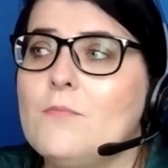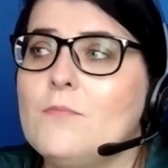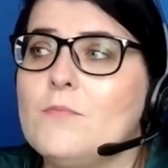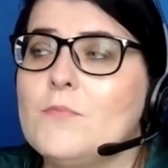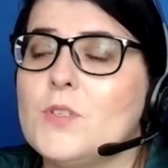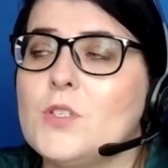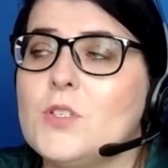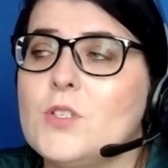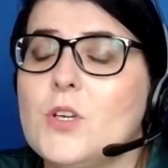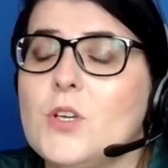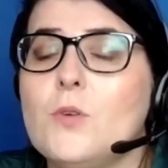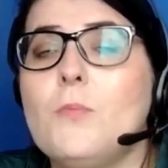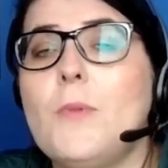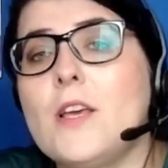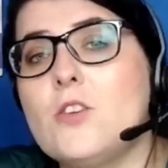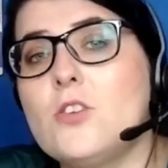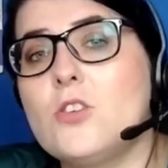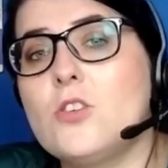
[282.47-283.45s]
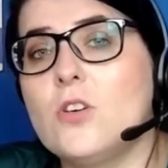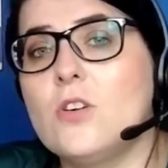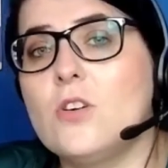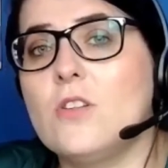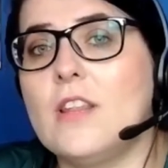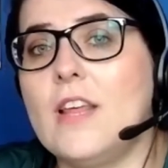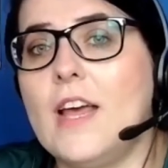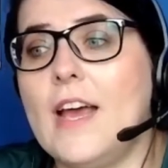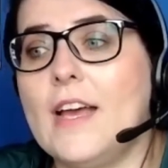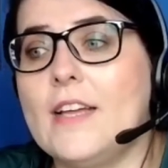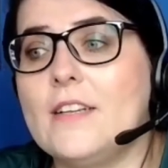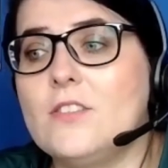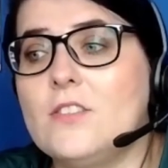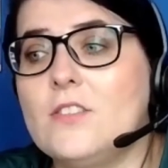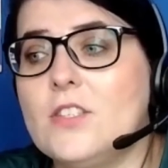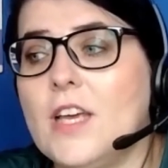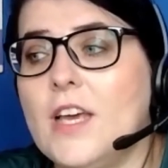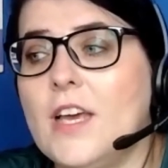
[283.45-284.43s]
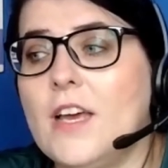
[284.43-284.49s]
So make sure
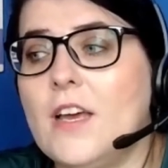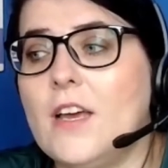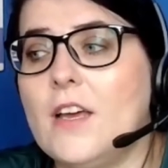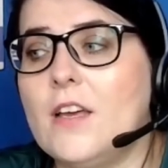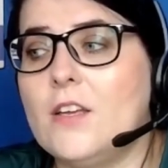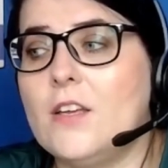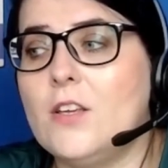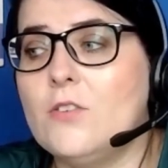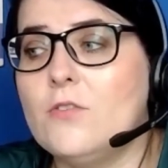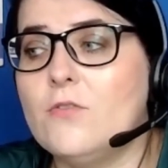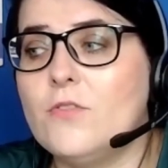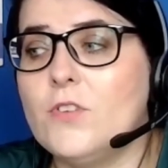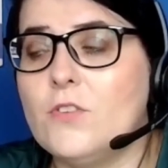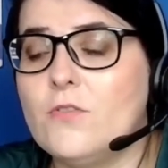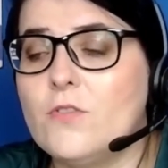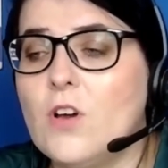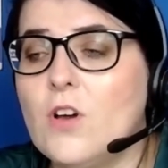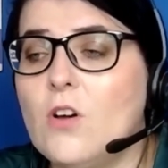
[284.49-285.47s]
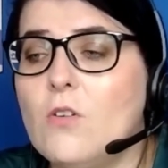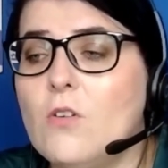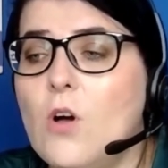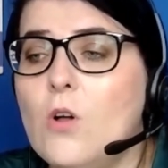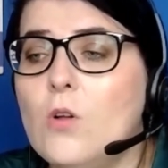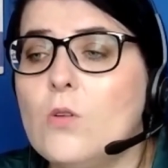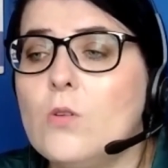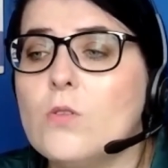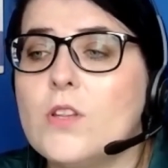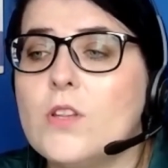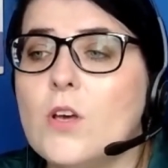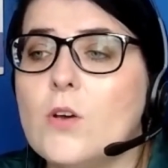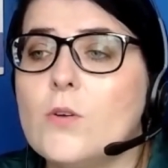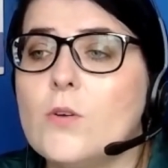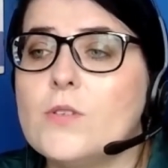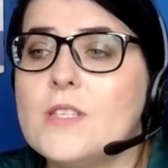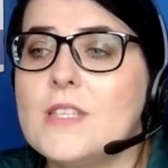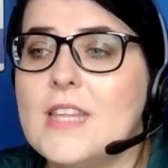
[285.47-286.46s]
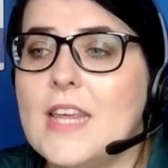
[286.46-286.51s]
that you've got all
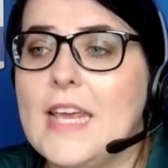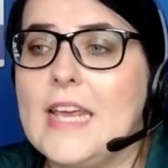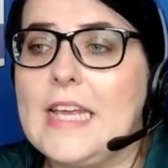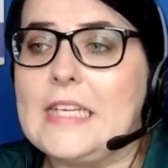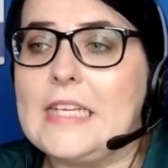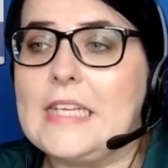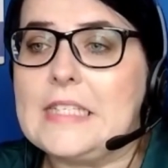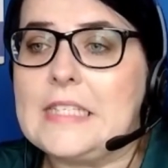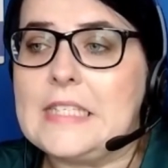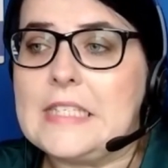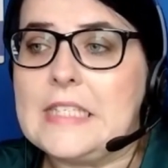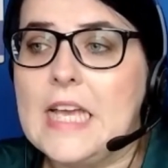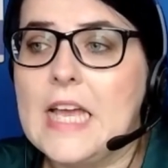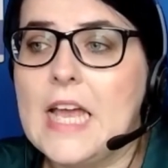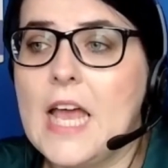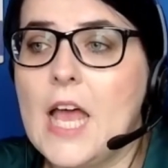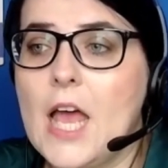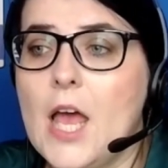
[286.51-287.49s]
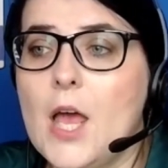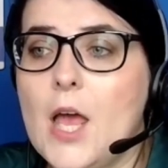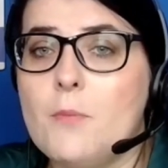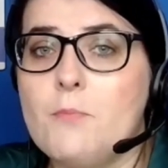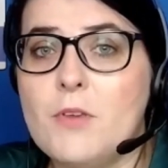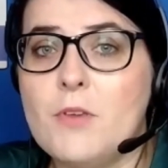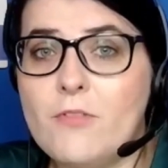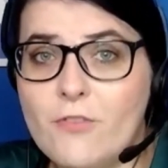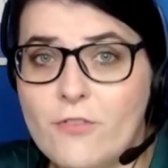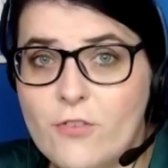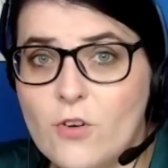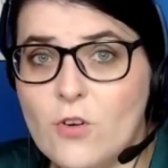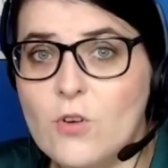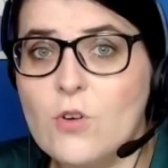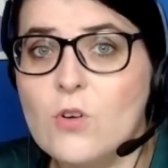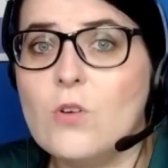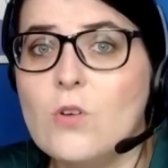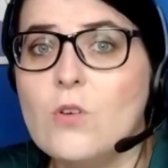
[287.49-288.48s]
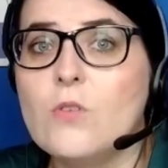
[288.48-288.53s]
those things
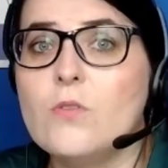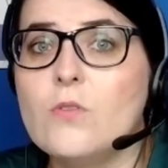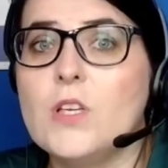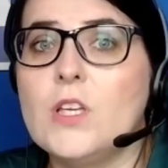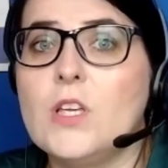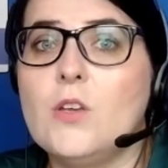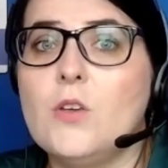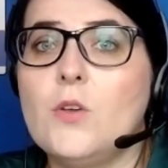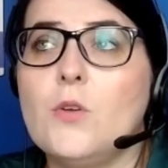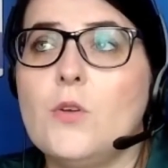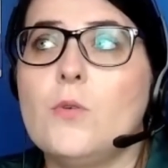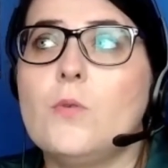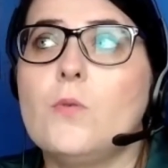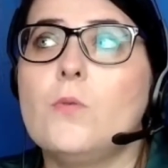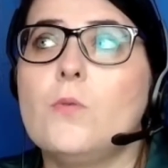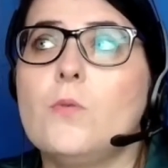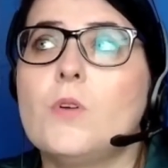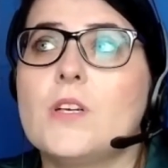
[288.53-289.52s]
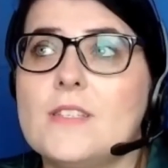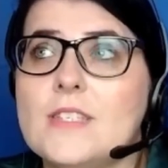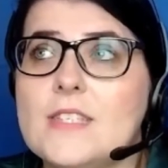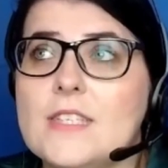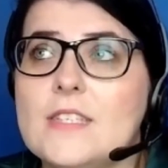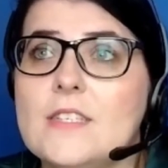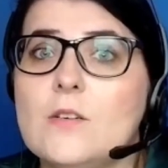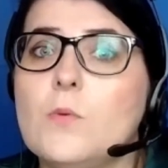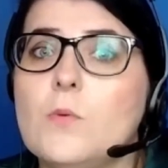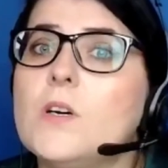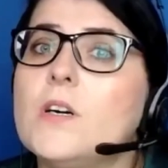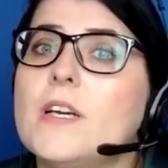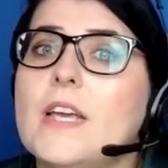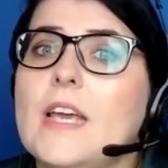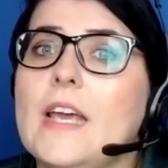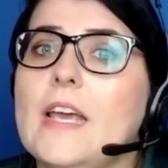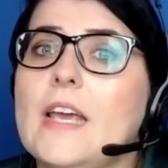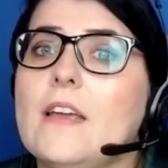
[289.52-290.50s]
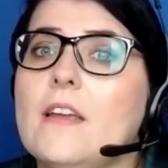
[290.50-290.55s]
before you consider
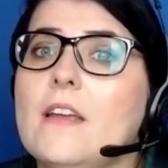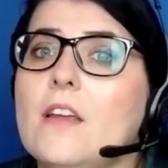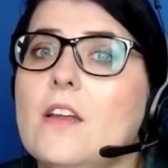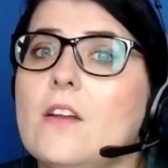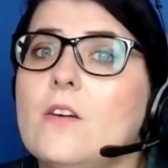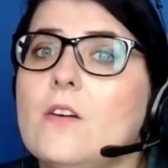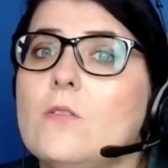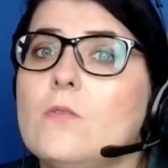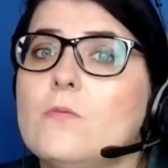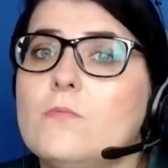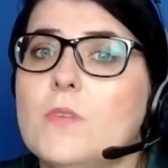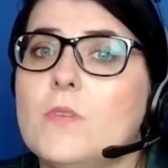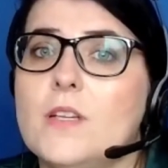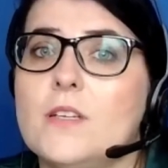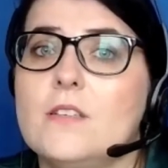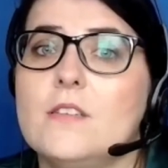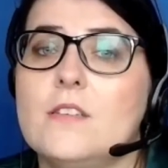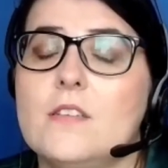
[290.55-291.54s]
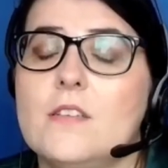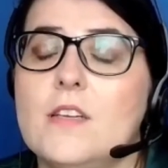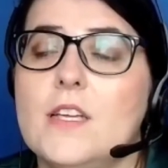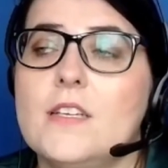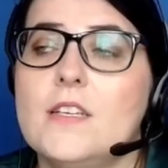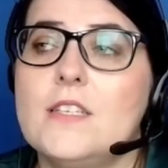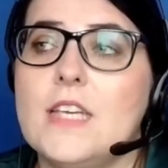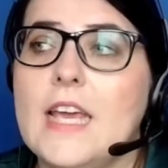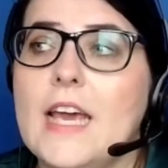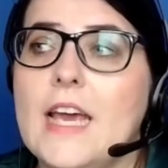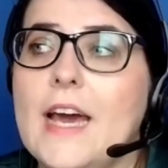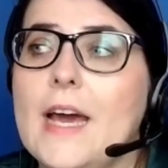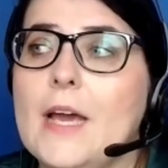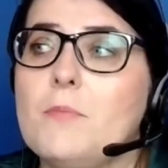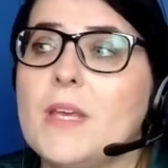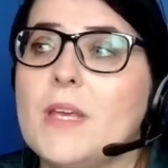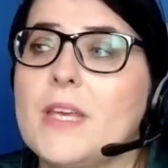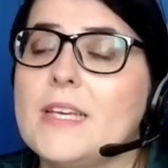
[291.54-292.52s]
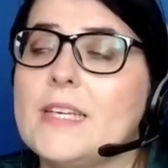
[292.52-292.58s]
working in
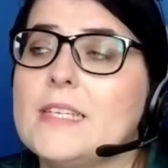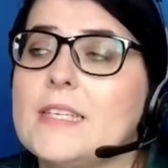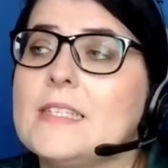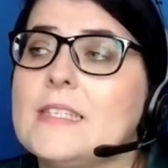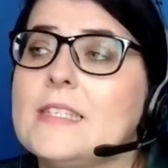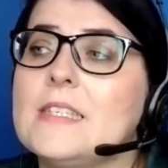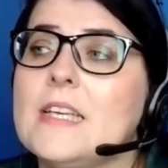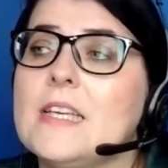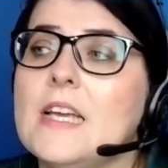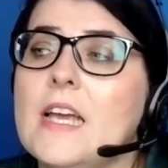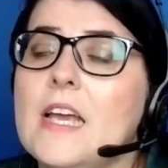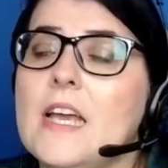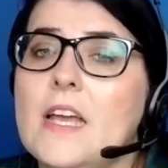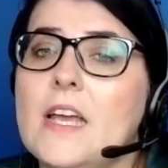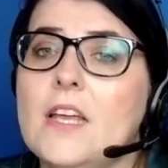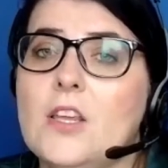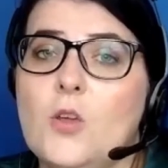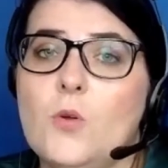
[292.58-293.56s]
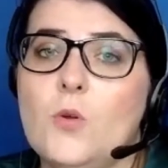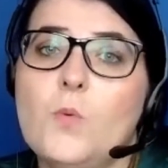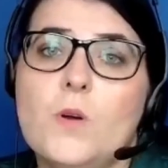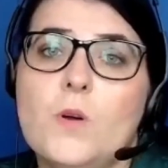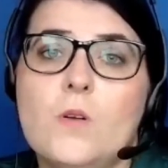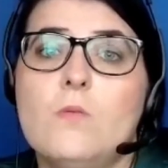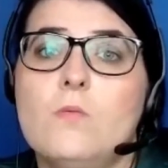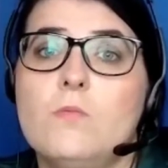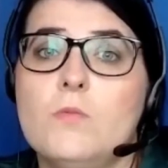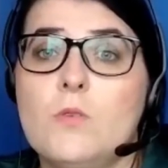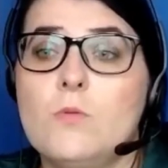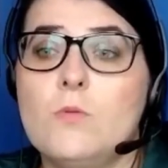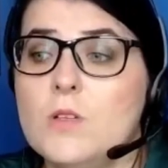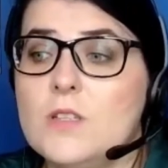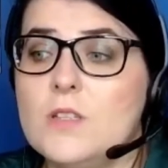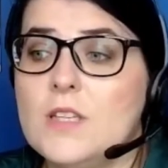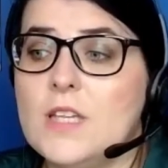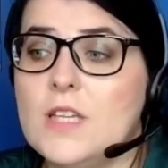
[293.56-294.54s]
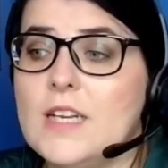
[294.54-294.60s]
TI, because you
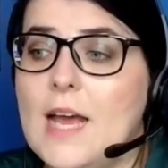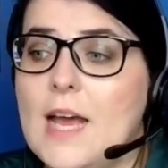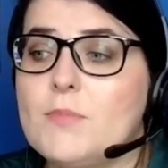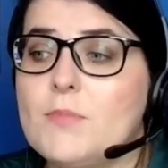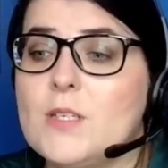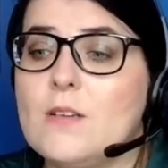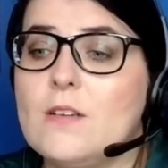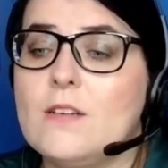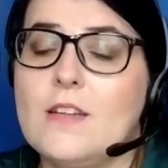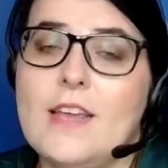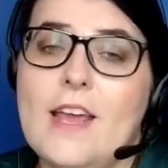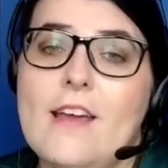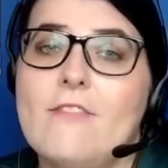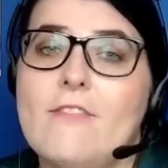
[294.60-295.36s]
will need absolutely